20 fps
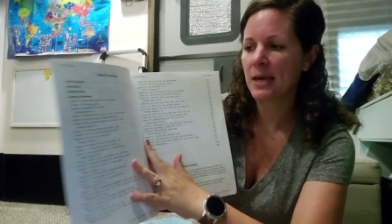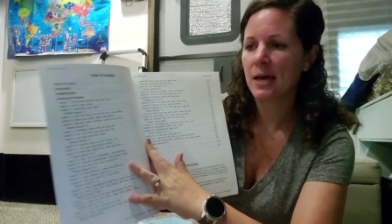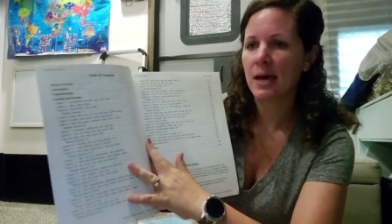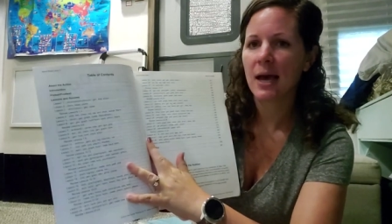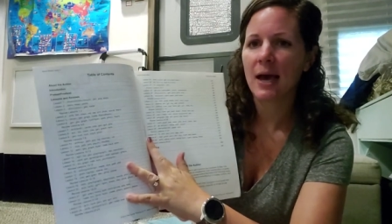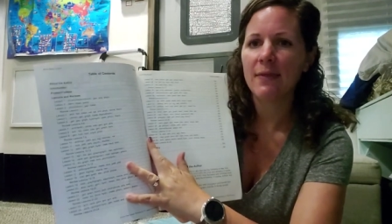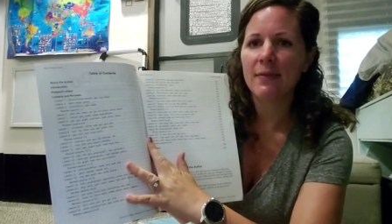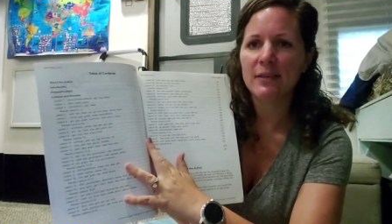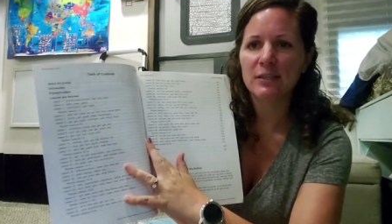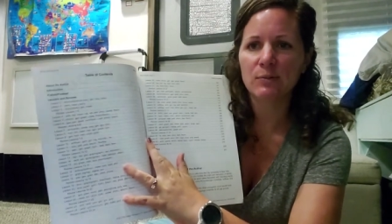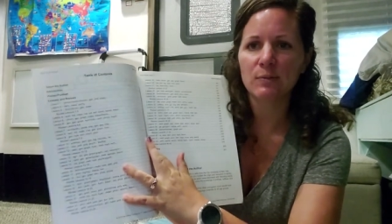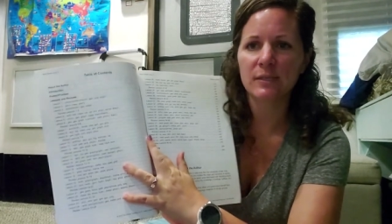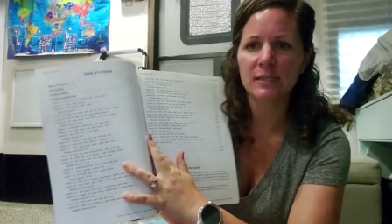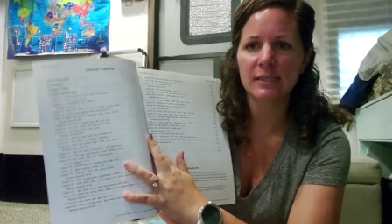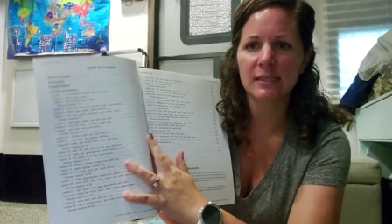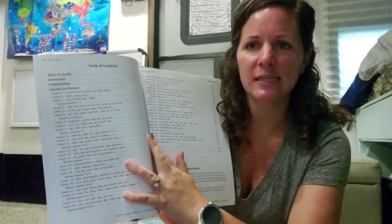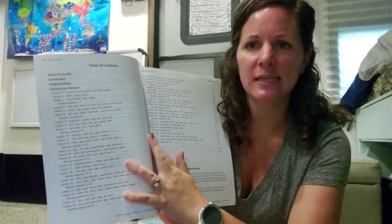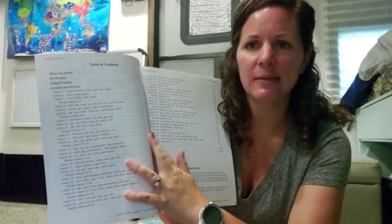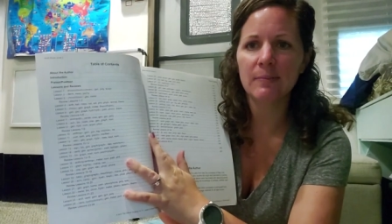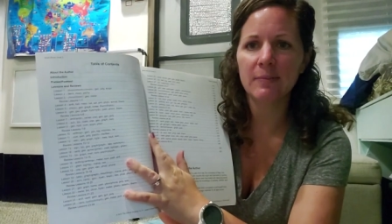and this one
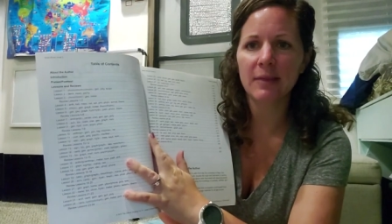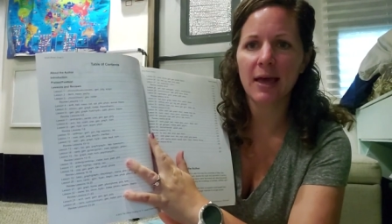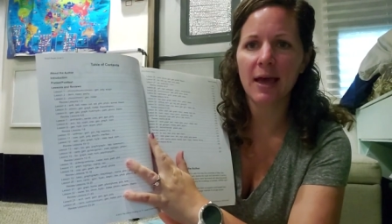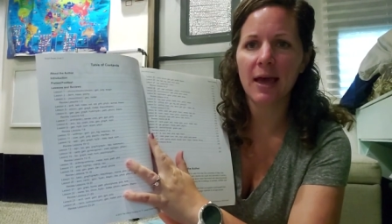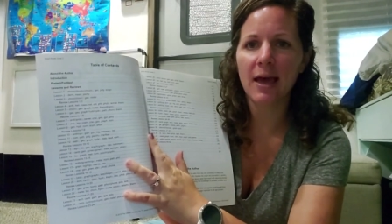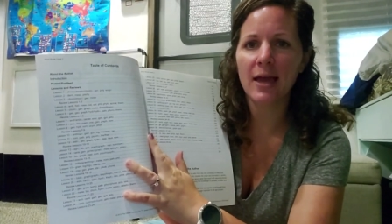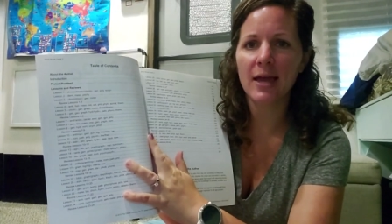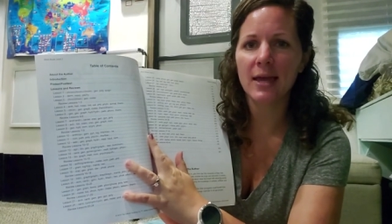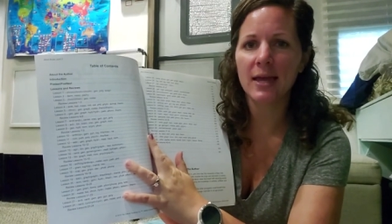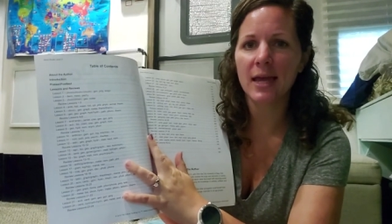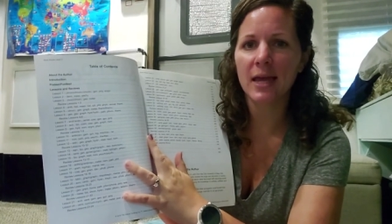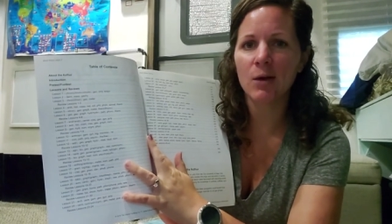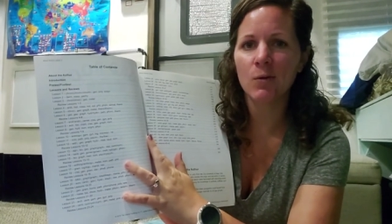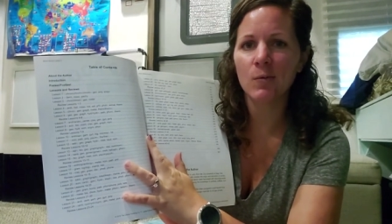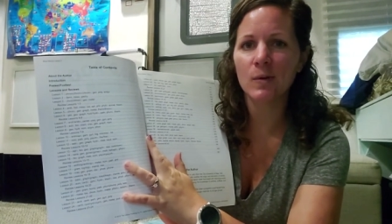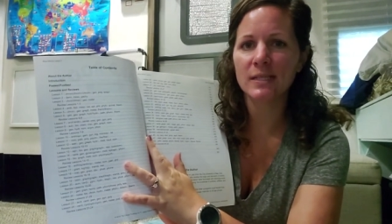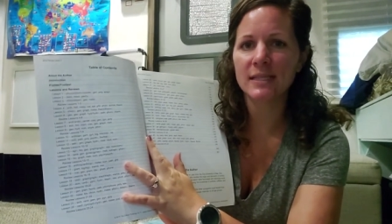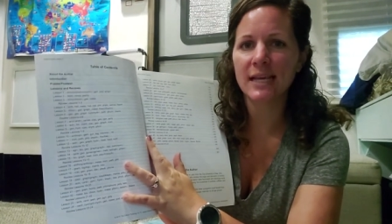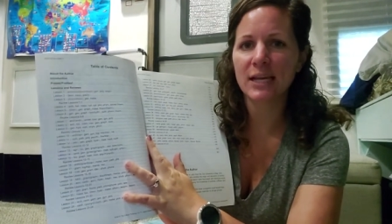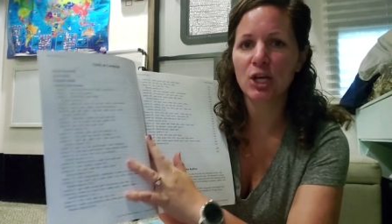seemed like it
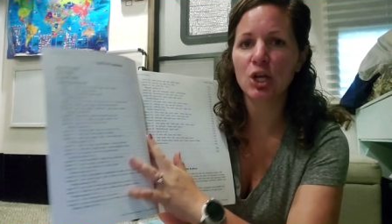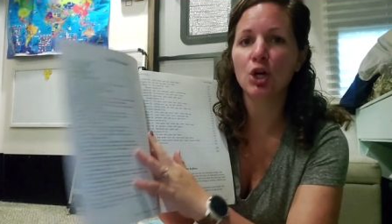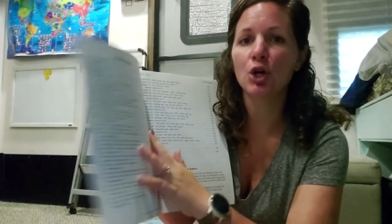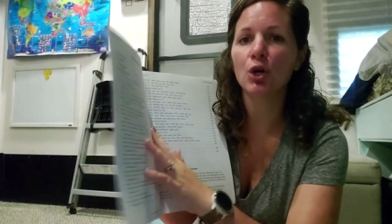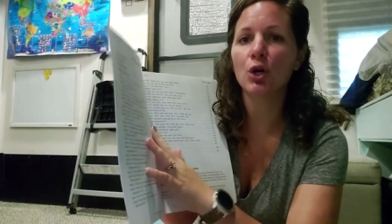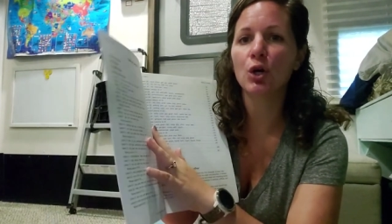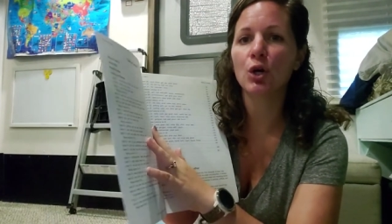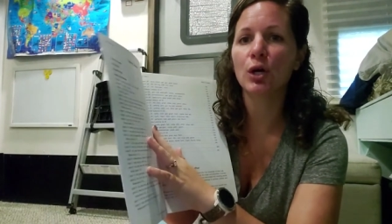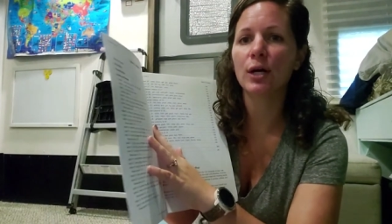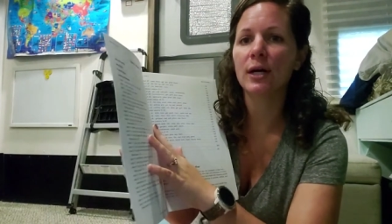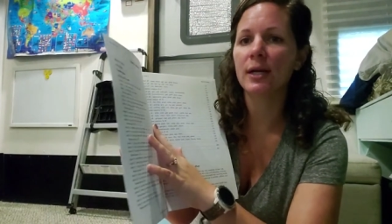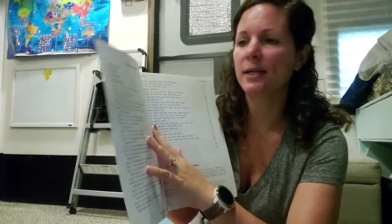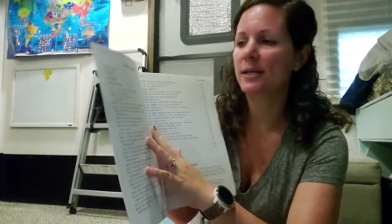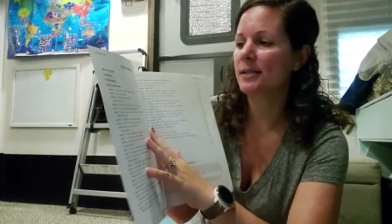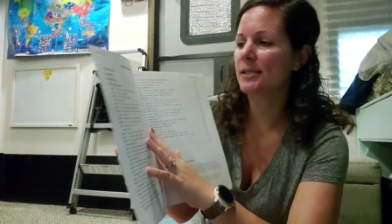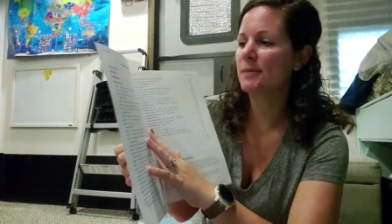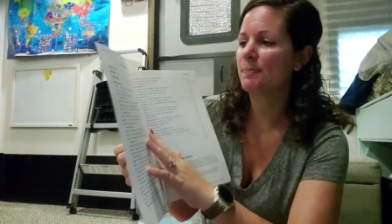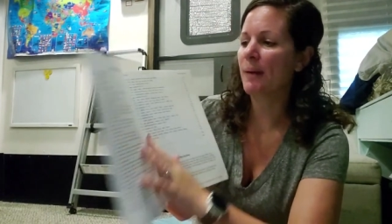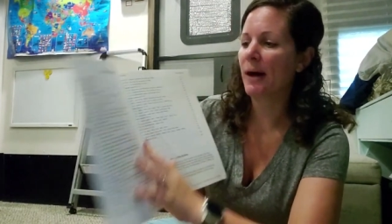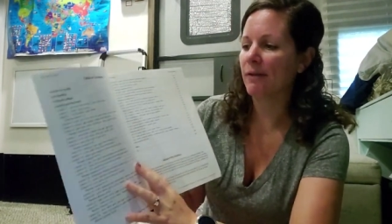was a good
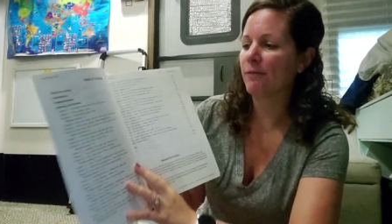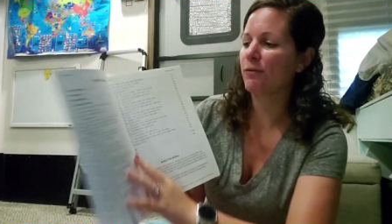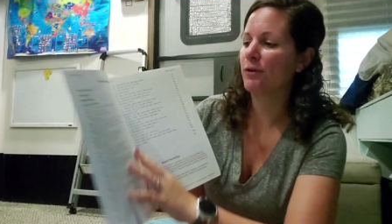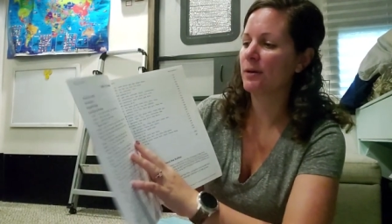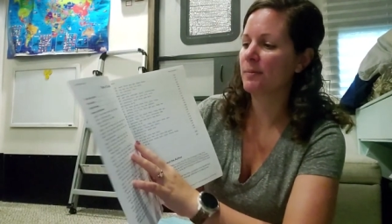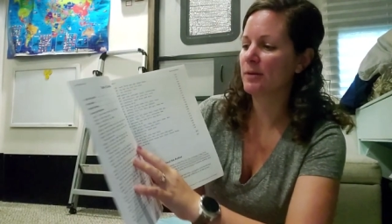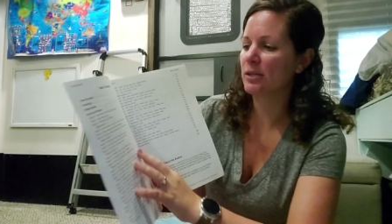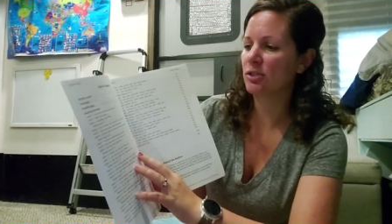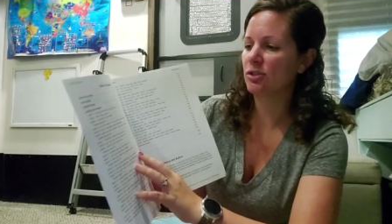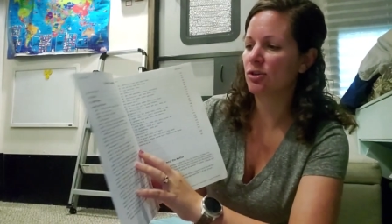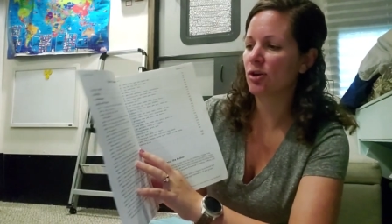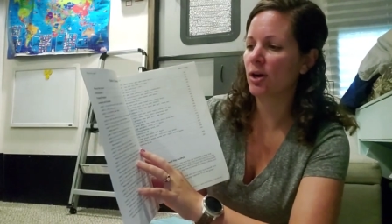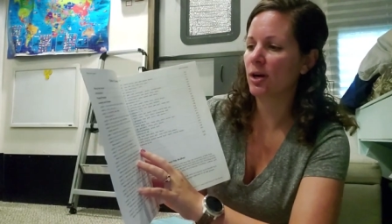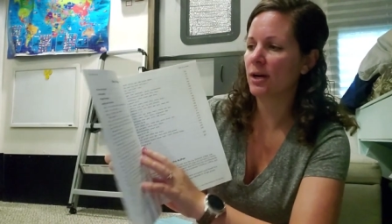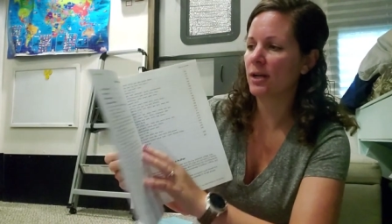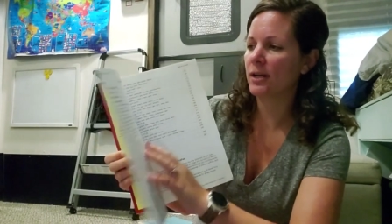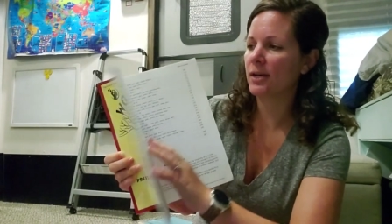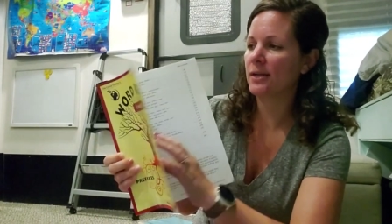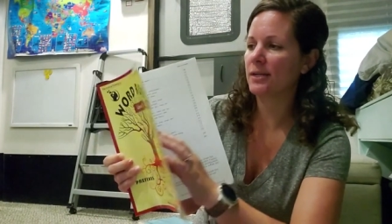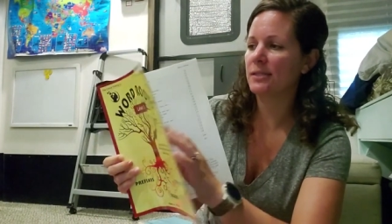spot for him to
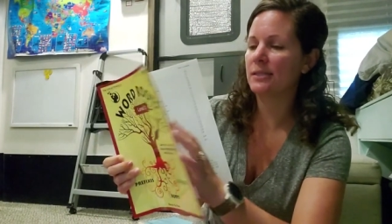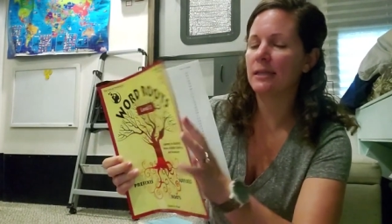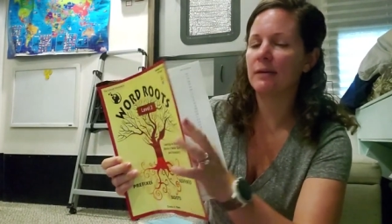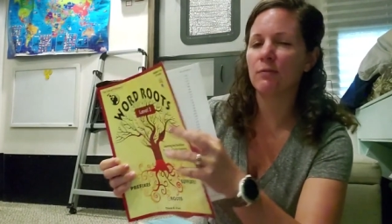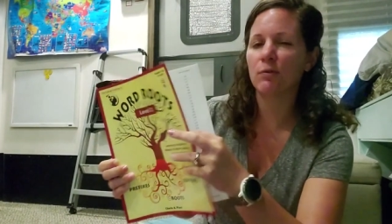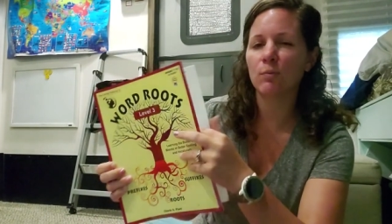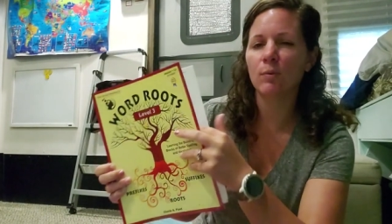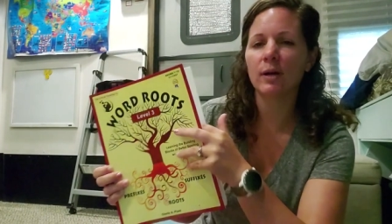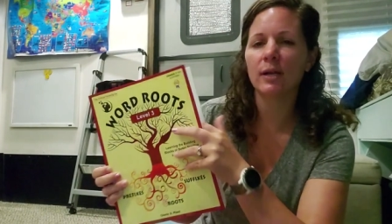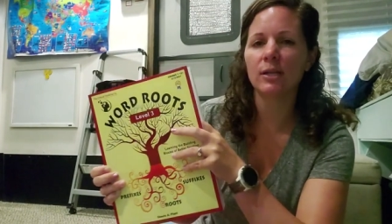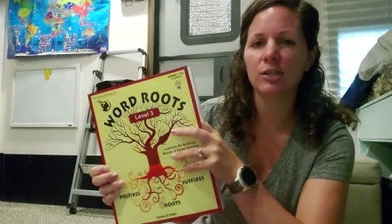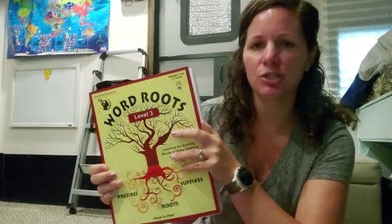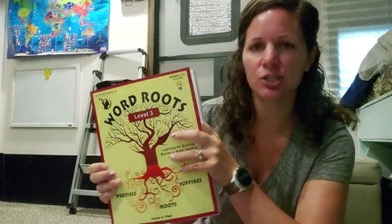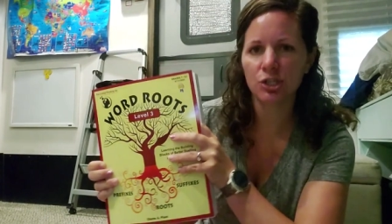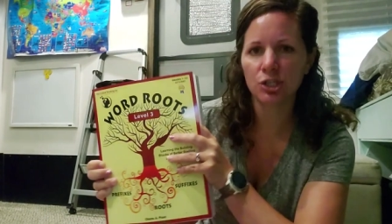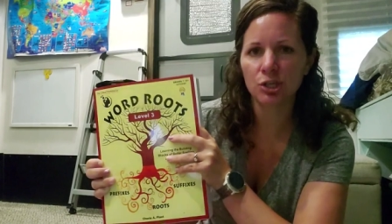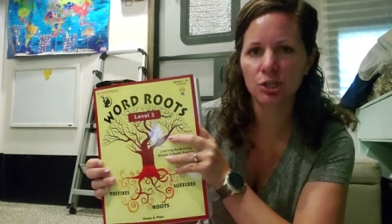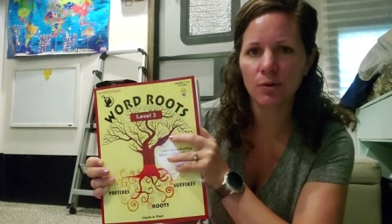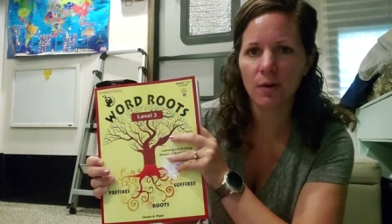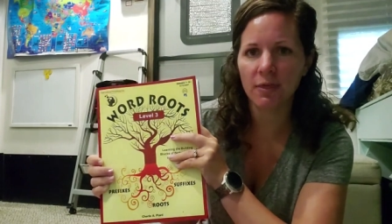start, because level one and
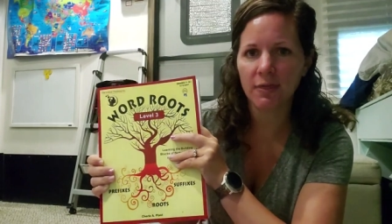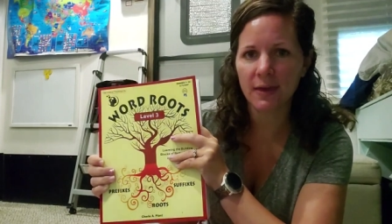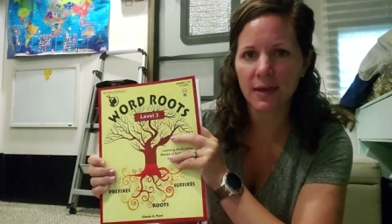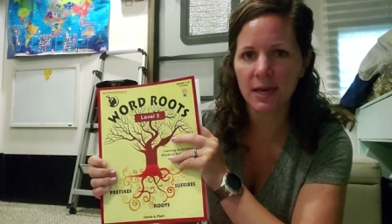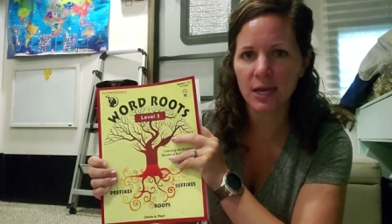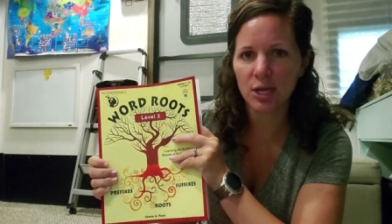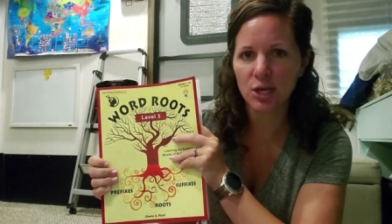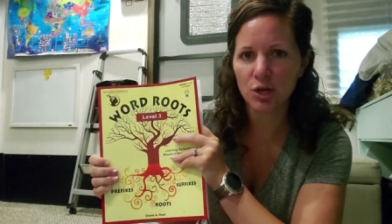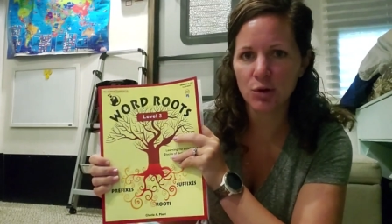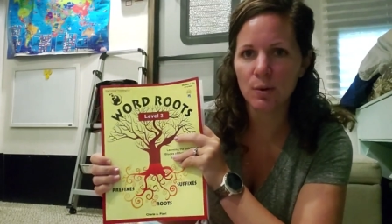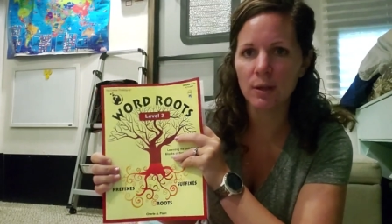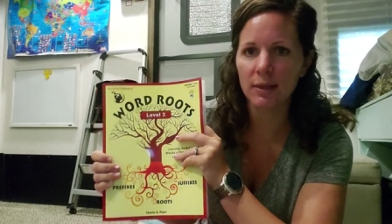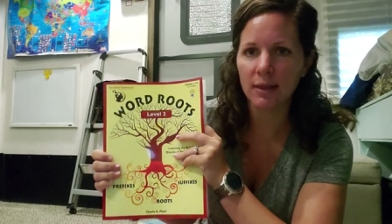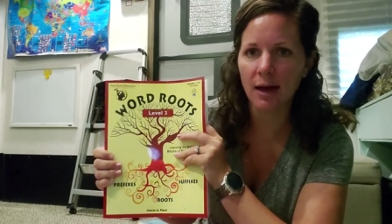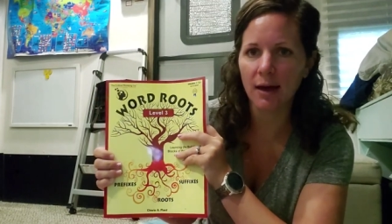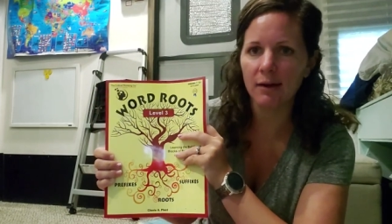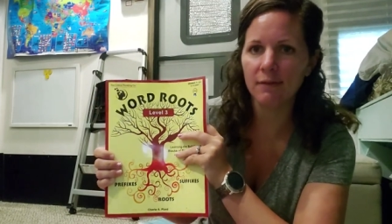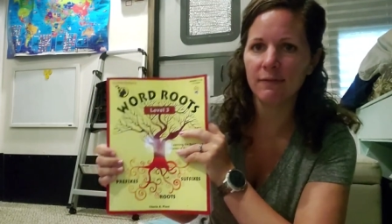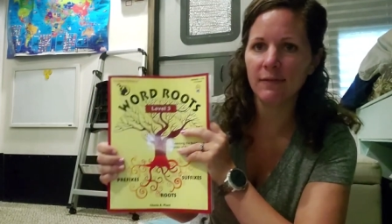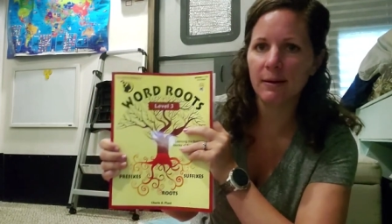two, I think he knew a
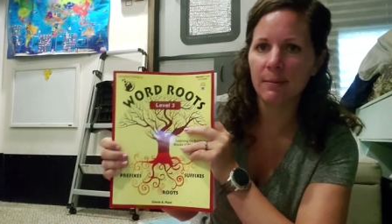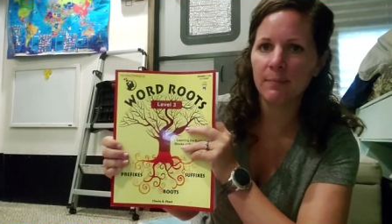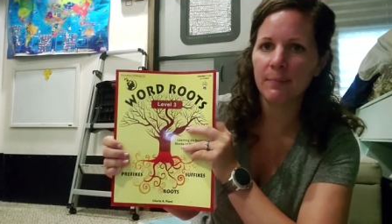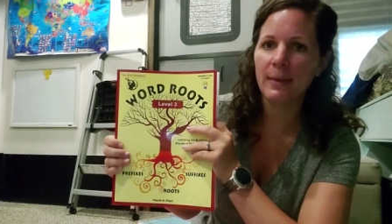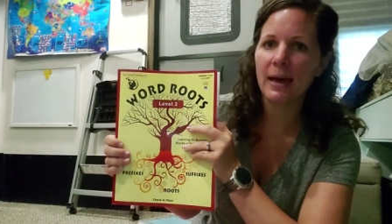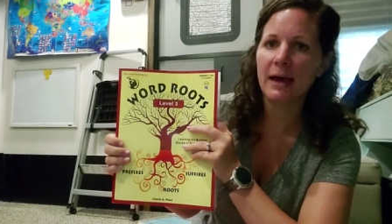lot of them,